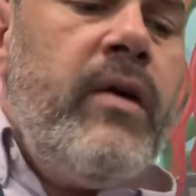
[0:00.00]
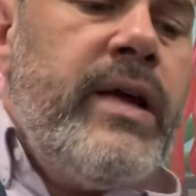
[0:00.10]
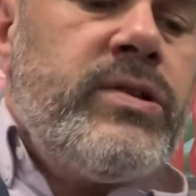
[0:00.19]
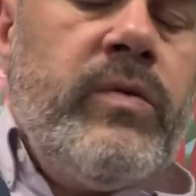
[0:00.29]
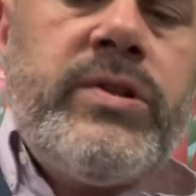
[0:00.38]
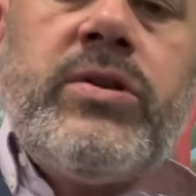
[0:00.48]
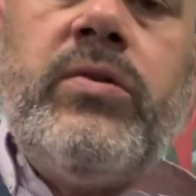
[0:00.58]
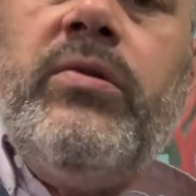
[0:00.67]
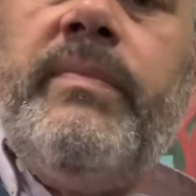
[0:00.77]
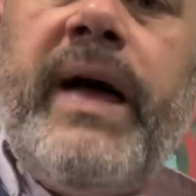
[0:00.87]
right, so what's
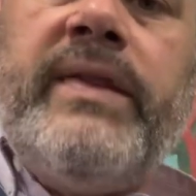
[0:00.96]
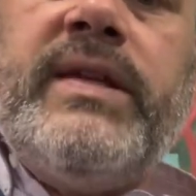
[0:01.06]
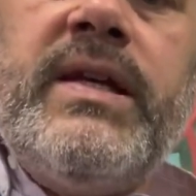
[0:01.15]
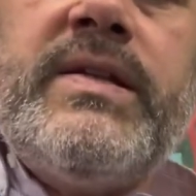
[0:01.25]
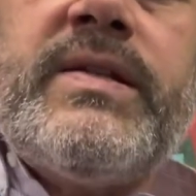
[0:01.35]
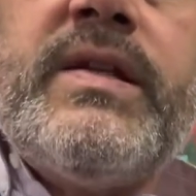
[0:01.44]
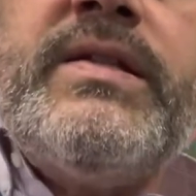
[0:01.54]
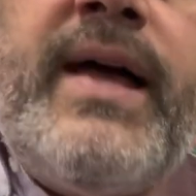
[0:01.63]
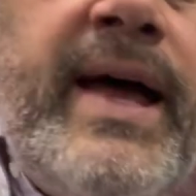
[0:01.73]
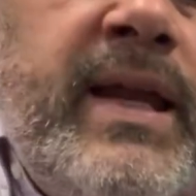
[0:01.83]
cool about these is
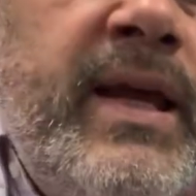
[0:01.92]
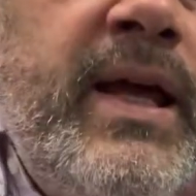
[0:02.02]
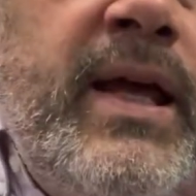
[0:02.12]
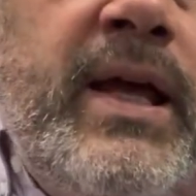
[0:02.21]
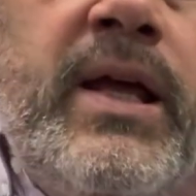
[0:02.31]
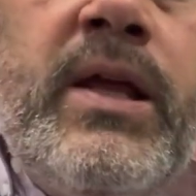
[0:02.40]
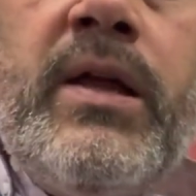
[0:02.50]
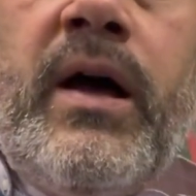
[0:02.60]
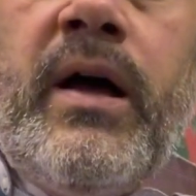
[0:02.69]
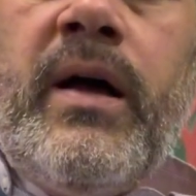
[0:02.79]
that,
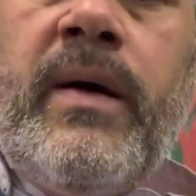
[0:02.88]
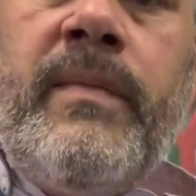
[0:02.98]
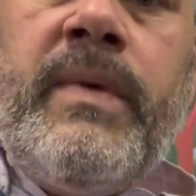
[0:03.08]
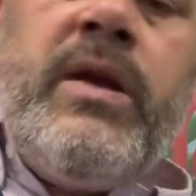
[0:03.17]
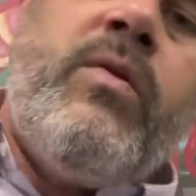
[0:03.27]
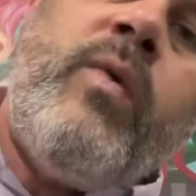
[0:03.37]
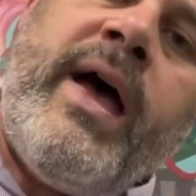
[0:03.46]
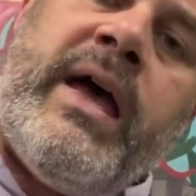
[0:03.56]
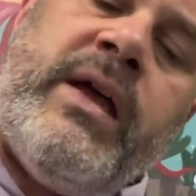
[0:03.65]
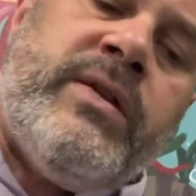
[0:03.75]
in a
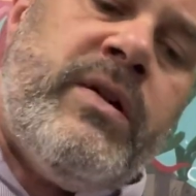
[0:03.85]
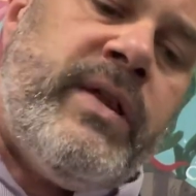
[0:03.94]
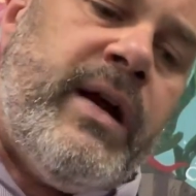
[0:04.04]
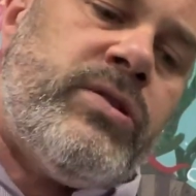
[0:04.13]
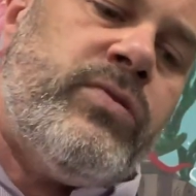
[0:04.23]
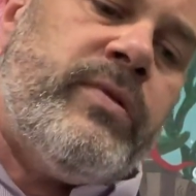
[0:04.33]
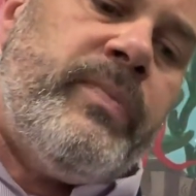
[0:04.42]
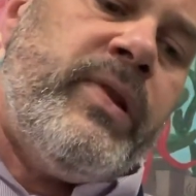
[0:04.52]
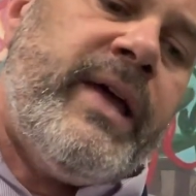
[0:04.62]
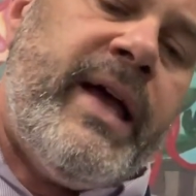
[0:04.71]
way, they're there to
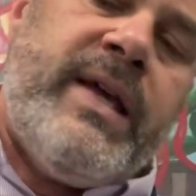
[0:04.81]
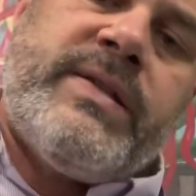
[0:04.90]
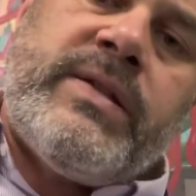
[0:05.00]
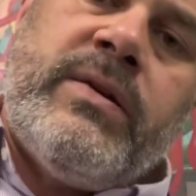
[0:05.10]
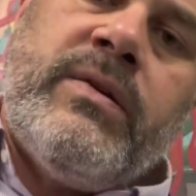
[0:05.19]
replace